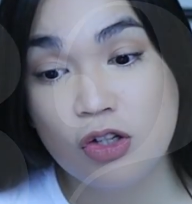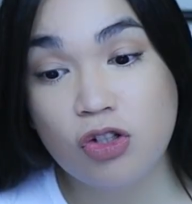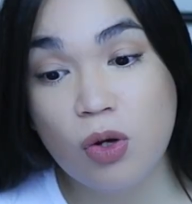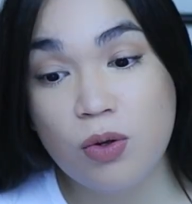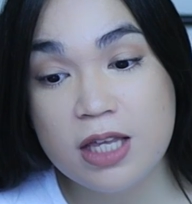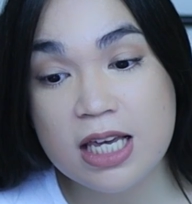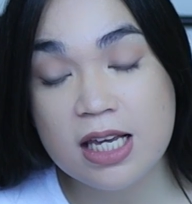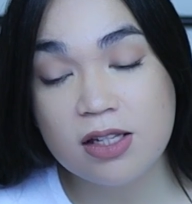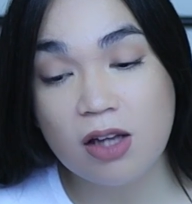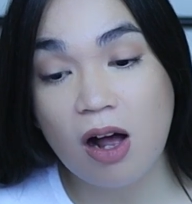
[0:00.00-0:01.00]
So
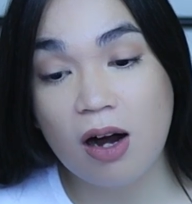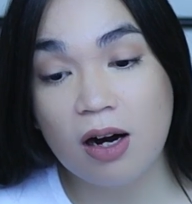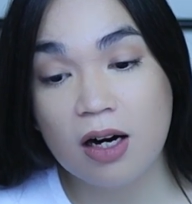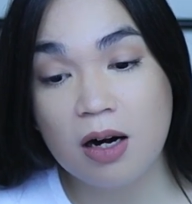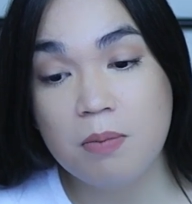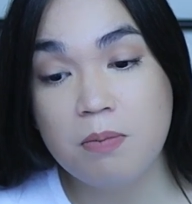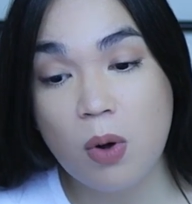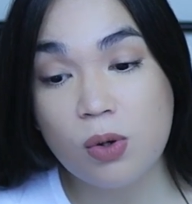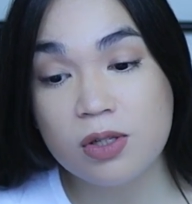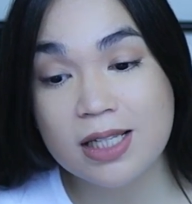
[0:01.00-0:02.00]
these are
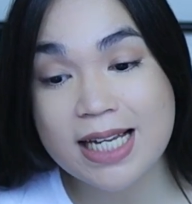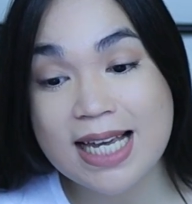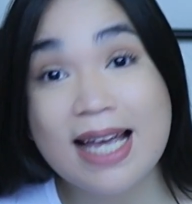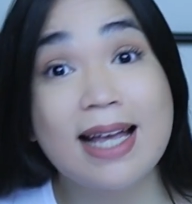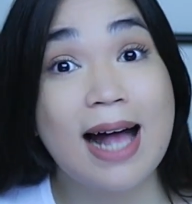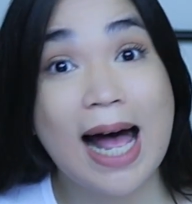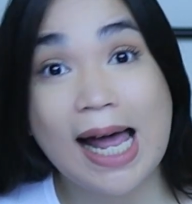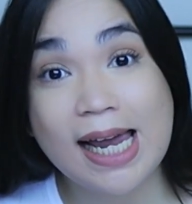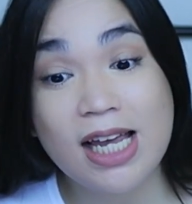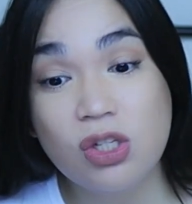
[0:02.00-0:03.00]
mostly
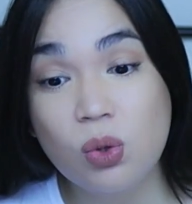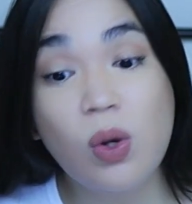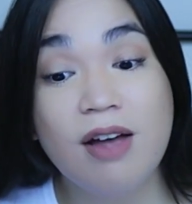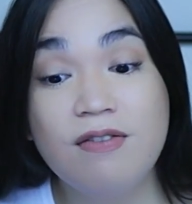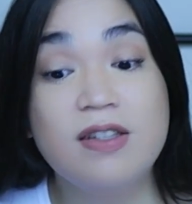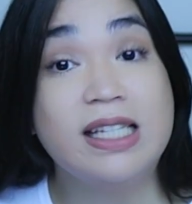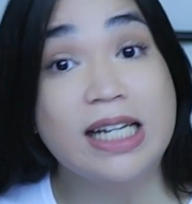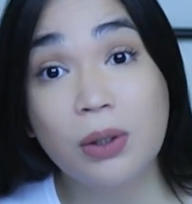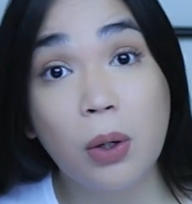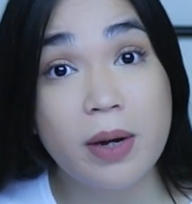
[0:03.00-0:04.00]
guys who have
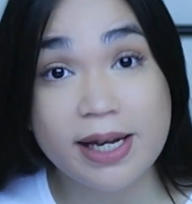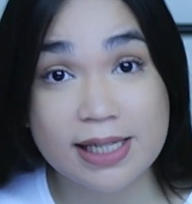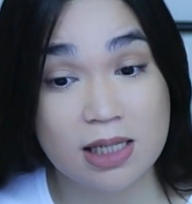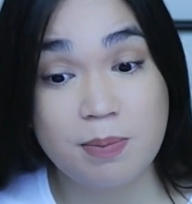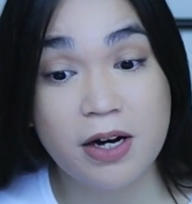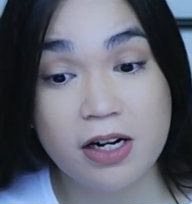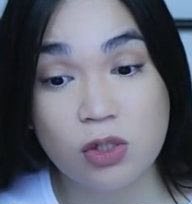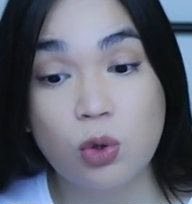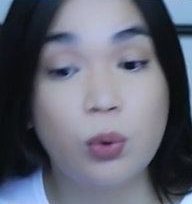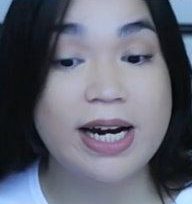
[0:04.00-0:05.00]
zero
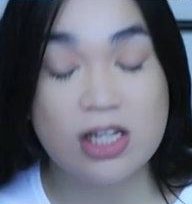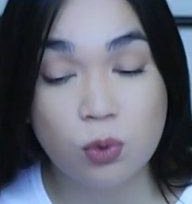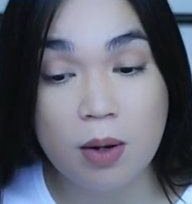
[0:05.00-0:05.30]
experience with trans